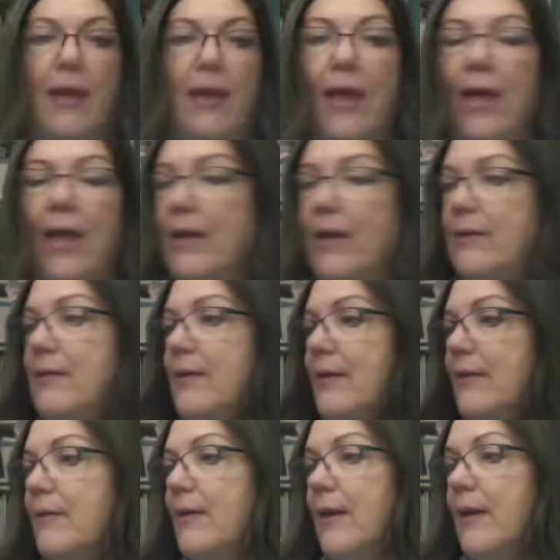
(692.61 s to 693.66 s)
and
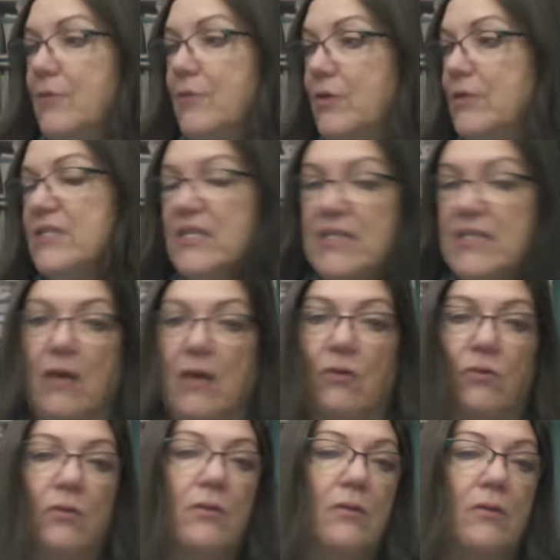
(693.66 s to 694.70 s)
I'm going to sit
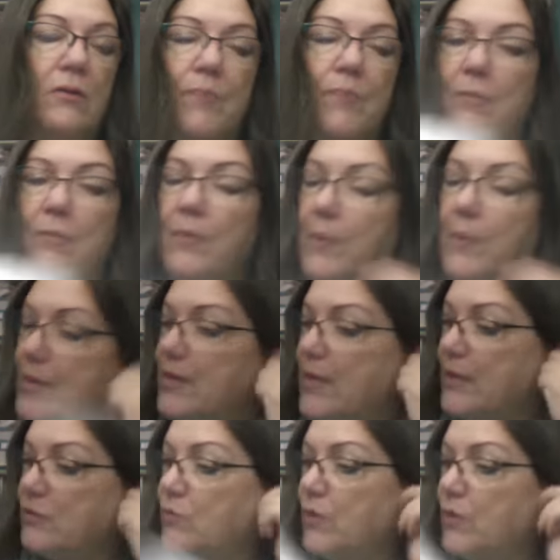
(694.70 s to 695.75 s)
down probably in the
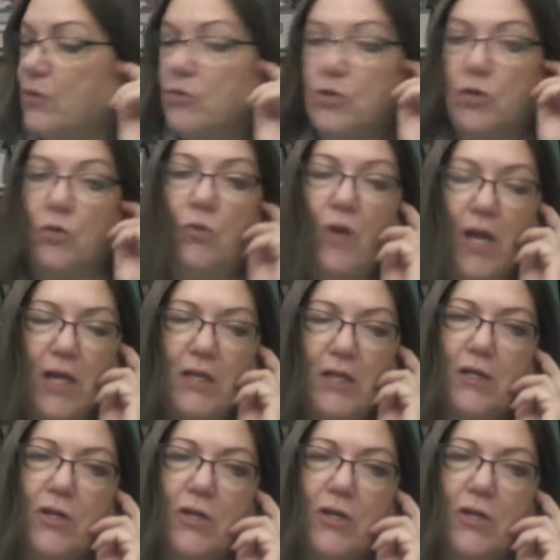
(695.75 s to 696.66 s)
next week or 2, and